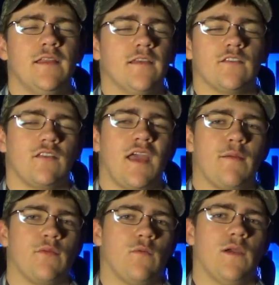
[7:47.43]
it doesn't
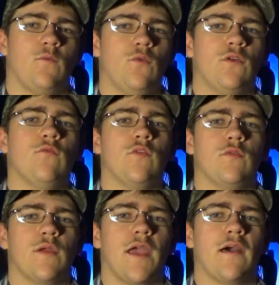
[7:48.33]
happen the way it would have
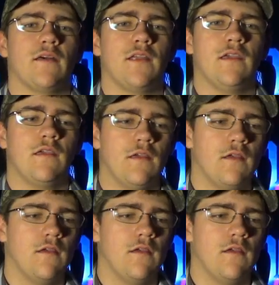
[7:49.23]
in reality,